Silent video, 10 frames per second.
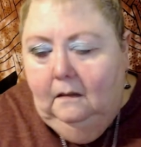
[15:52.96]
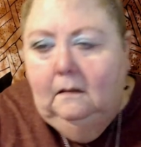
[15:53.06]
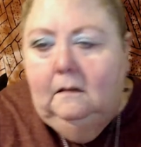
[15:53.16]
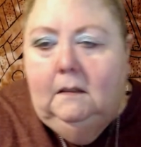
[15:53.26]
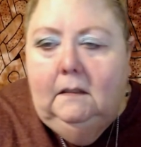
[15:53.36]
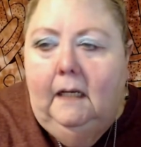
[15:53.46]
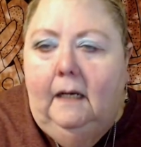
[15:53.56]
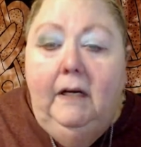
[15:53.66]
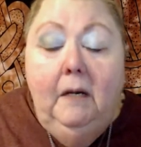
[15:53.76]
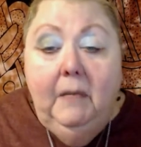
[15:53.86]
Now,
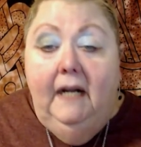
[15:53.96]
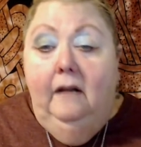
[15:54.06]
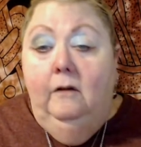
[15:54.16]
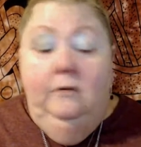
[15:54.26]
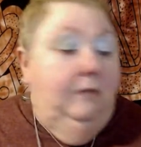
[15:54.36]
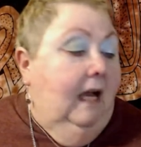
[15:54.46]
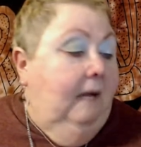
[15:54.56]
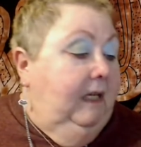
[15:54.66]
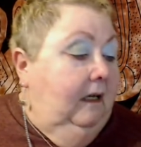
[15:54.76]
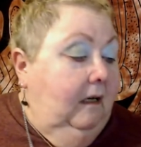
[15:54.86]
anybody who's not been
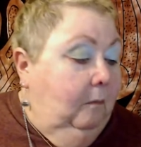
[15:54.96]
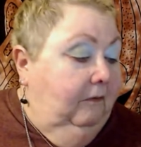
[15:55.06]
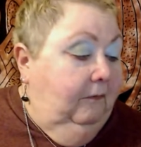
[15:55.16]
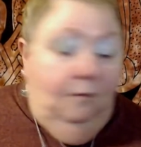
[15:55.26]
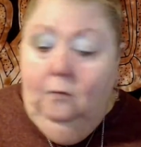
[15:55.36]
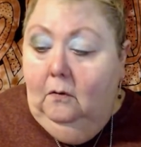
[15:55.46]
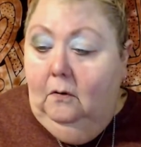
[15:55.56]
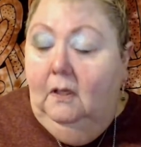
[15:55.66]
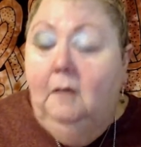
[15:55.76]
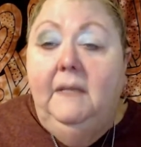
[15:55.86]
here before, let
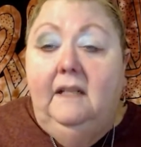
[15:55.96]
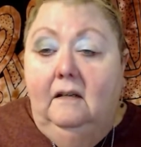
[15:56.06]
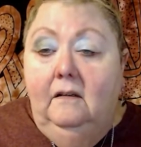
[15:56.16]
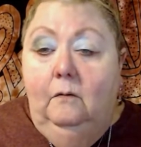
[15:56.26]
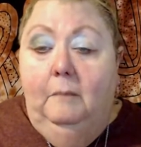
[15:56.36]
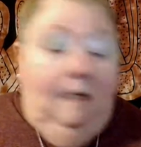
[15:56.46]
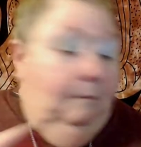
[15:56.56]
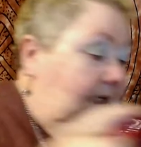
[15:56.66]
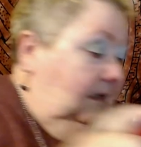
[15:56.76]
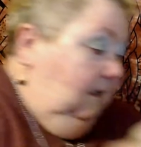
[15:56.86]
me tell you about my
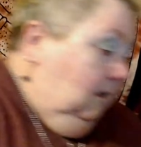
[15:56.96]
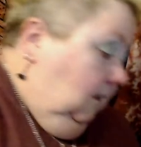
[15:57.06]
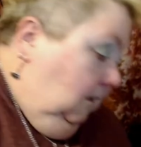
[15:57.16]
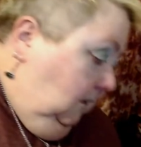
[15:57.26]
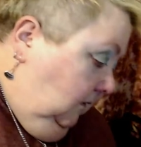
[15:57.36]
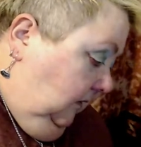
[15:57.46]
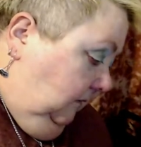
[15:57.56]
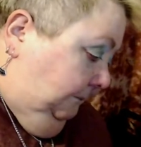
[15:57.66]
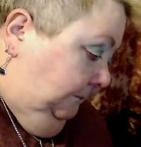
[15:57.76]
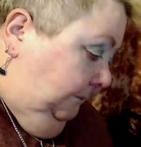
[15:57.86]
little dogs.
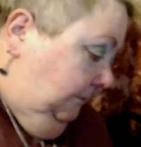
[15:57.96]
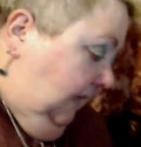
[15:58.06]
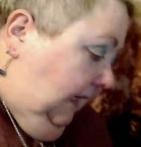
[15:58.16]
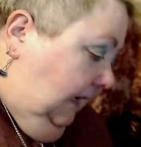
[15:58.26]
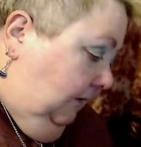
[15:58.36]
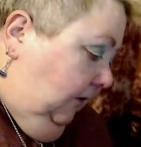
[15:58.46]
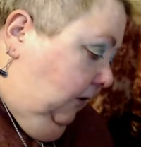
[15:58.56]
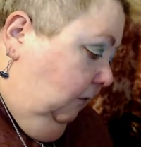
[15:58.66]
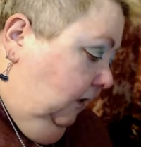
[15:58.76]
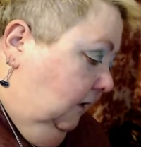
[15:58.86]
I have two
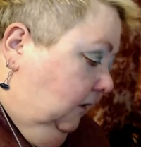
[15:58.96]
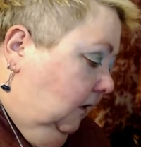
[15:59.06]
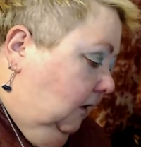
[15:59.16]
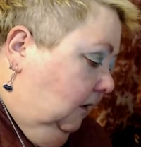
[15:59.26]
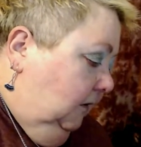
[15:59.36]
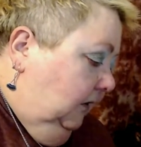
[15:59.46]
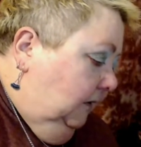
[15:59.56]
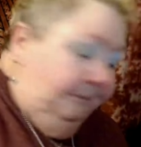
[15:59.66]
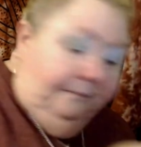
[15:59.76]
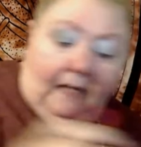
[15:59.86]
little dogs.
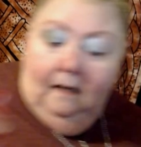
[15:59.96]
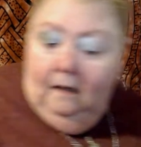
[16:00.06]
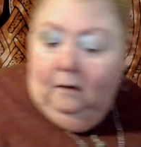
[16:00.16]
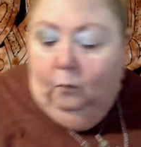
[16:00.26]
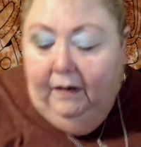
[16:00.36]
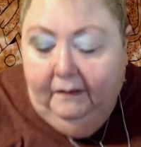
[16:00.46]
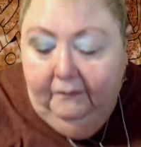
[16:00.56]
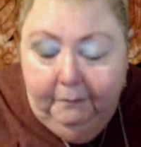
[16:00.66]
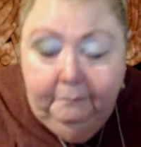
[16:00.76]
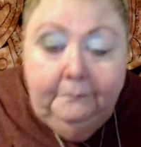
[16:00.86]
One of them,
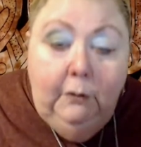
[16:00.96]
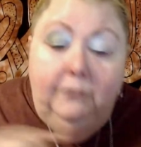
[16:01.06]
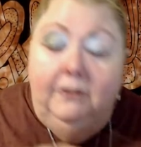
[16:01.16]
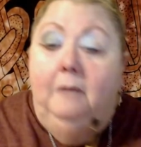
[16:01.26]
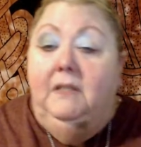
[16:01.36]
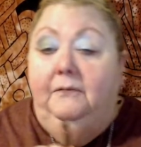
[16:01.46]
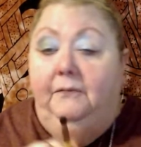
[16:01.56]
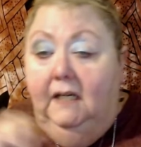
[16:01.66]
whose name is Finnegan,